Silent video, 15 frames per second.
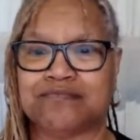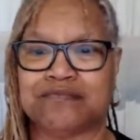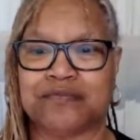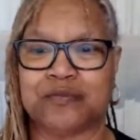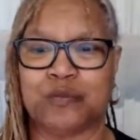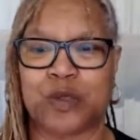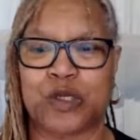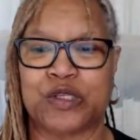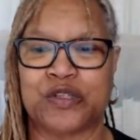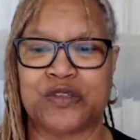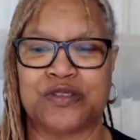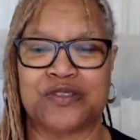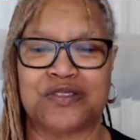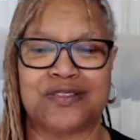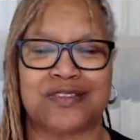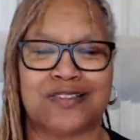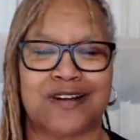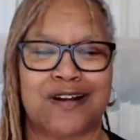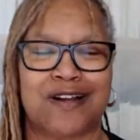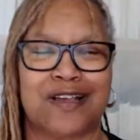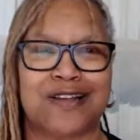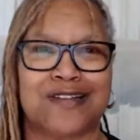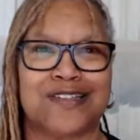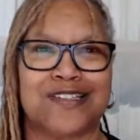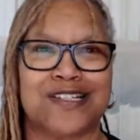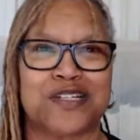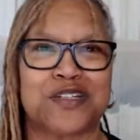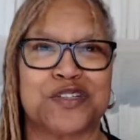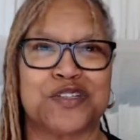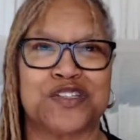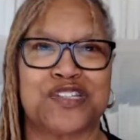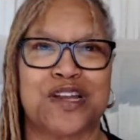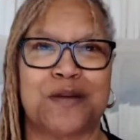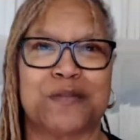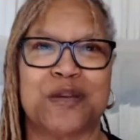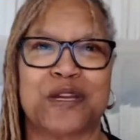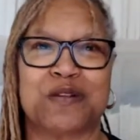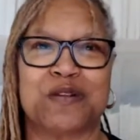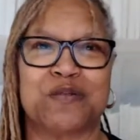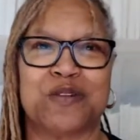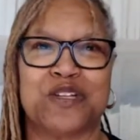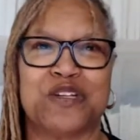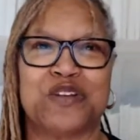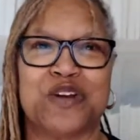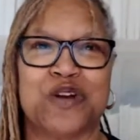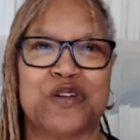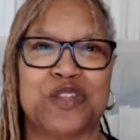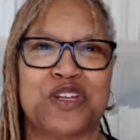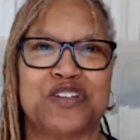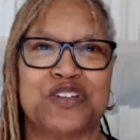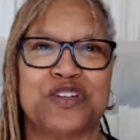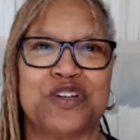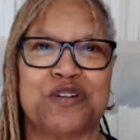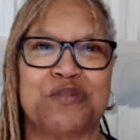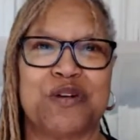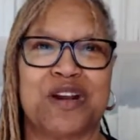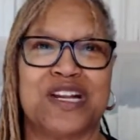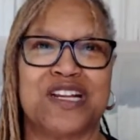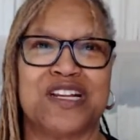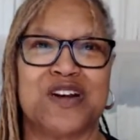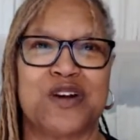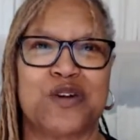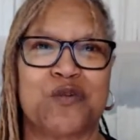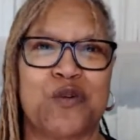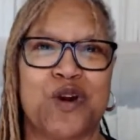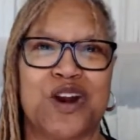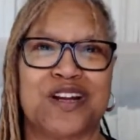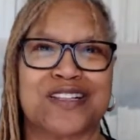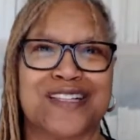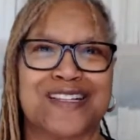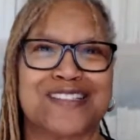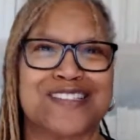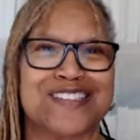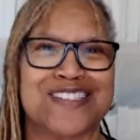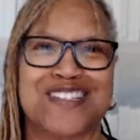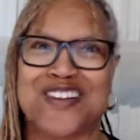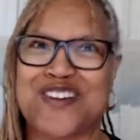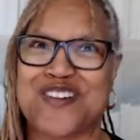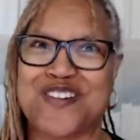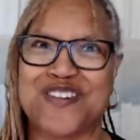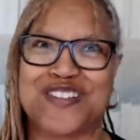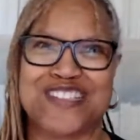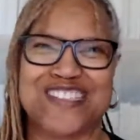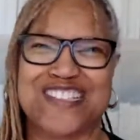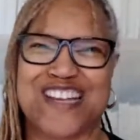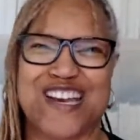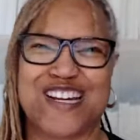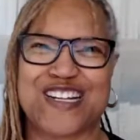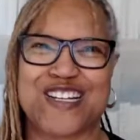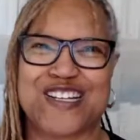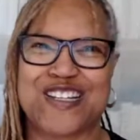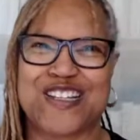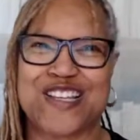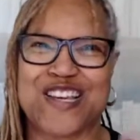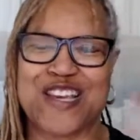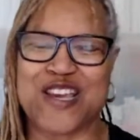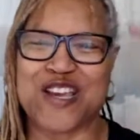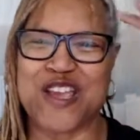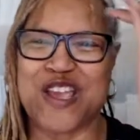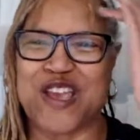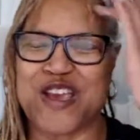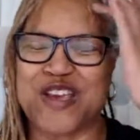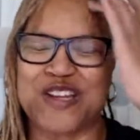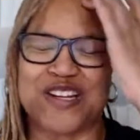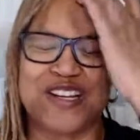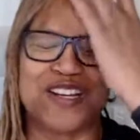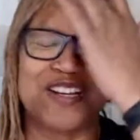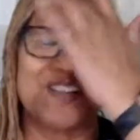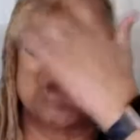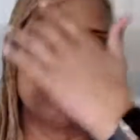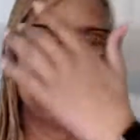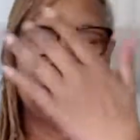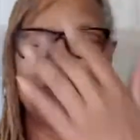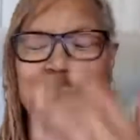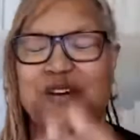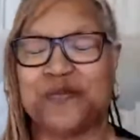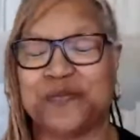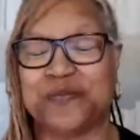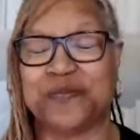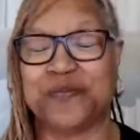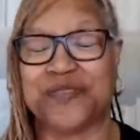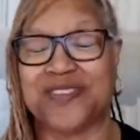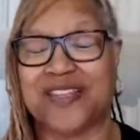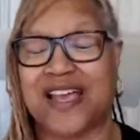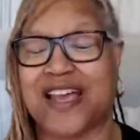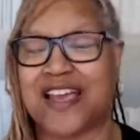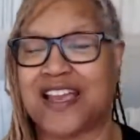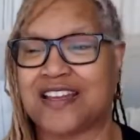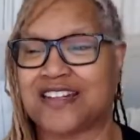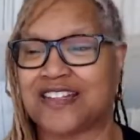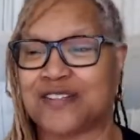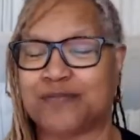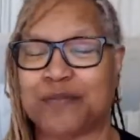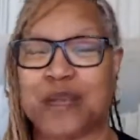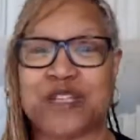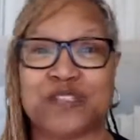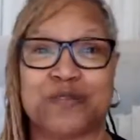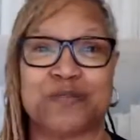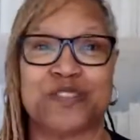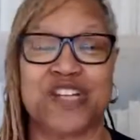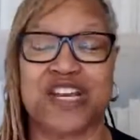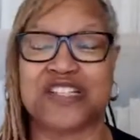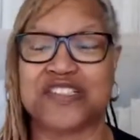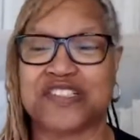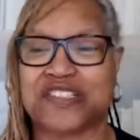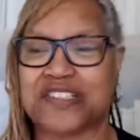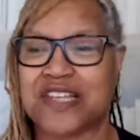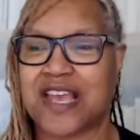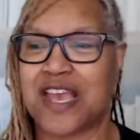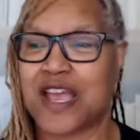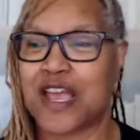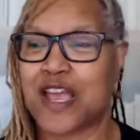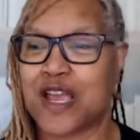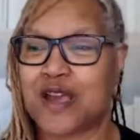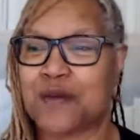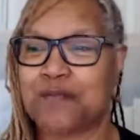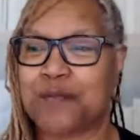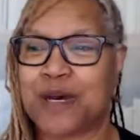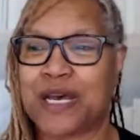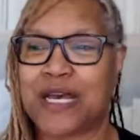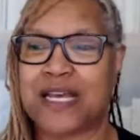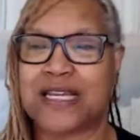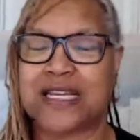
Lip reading: when you start getting sick to your stomach, when you know that you're getting ready to go to work, that's not a good thing. And so I had to make some changes. But